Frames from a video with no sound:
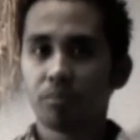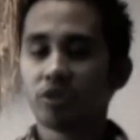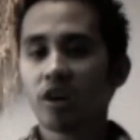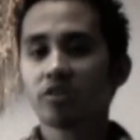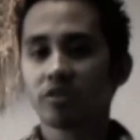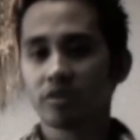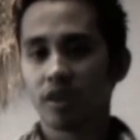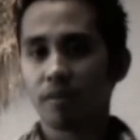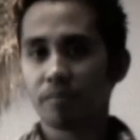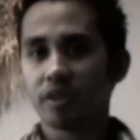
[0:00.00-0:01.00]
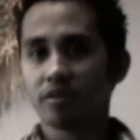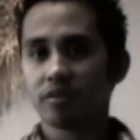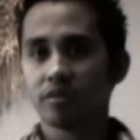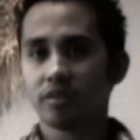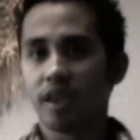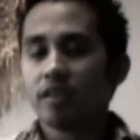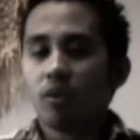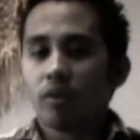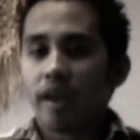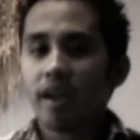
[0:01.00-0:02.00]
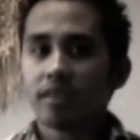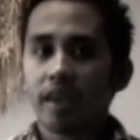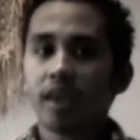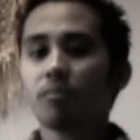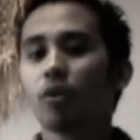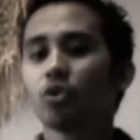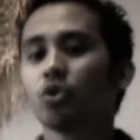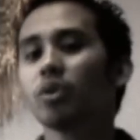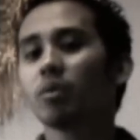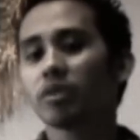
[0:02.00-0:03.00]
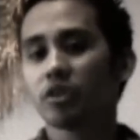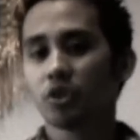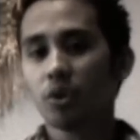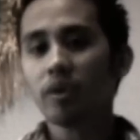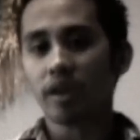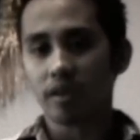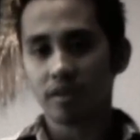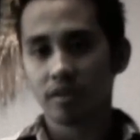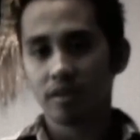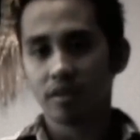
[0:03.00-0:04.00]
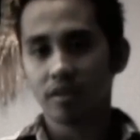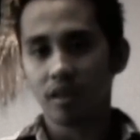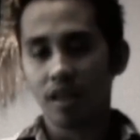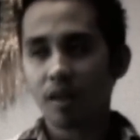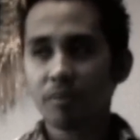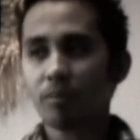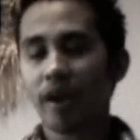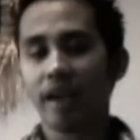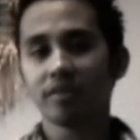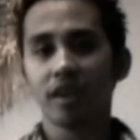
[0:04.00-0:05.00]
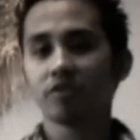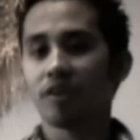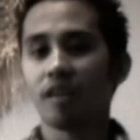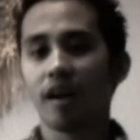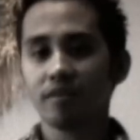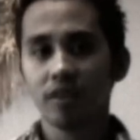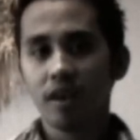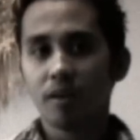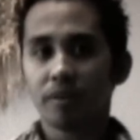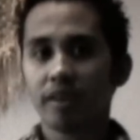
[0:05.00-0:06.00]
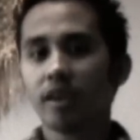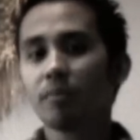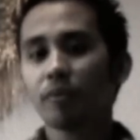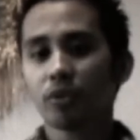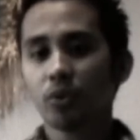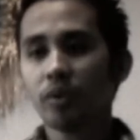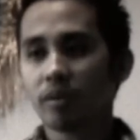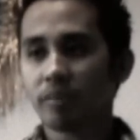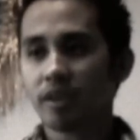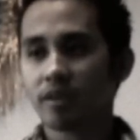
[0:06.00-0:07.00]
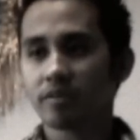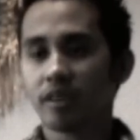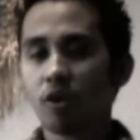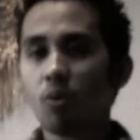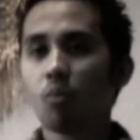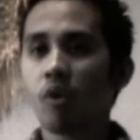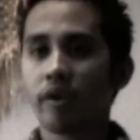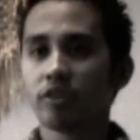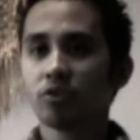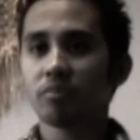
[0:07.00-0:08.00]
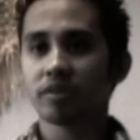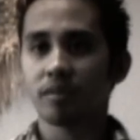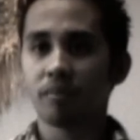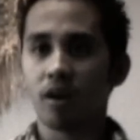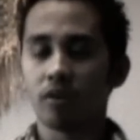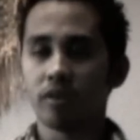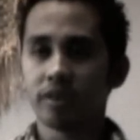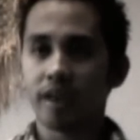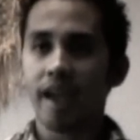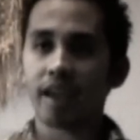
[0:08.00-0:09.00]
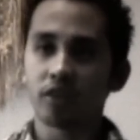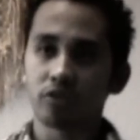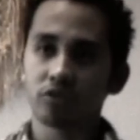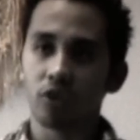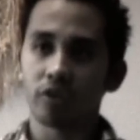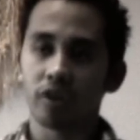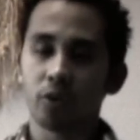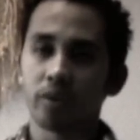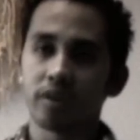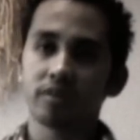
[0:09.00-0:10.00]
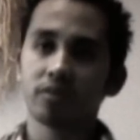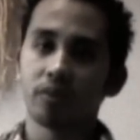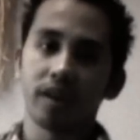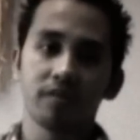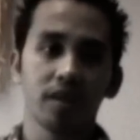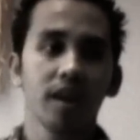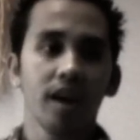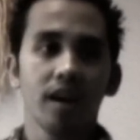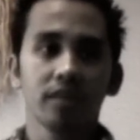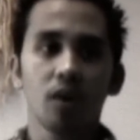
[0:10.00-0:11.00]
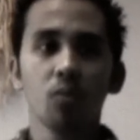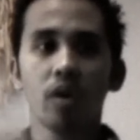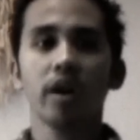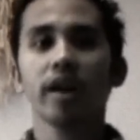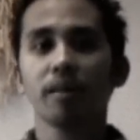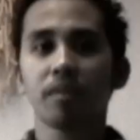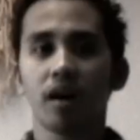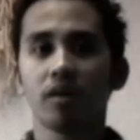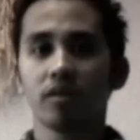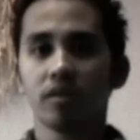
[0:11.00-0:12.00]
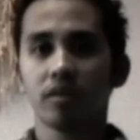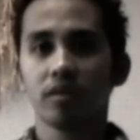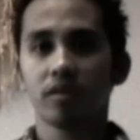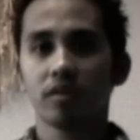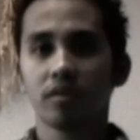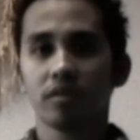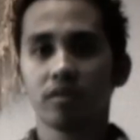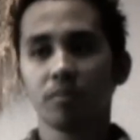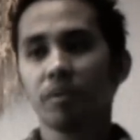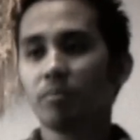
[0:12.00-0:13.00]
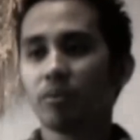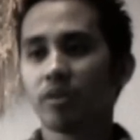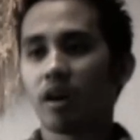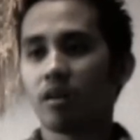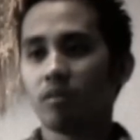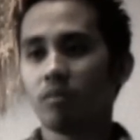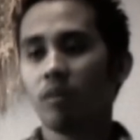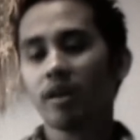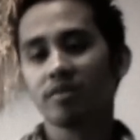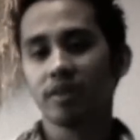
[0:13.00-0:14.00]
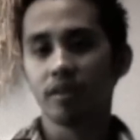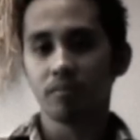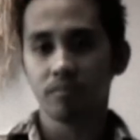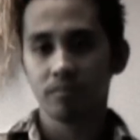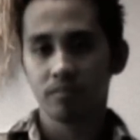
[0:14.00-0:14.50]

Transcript: production companies. They don't care. They keep on doing what they're doing. A lot of people hate Days of Our Lives, but they keep on doing because they don't worry too much about the haters or the critics or whatever. They worry about the people that want to see it.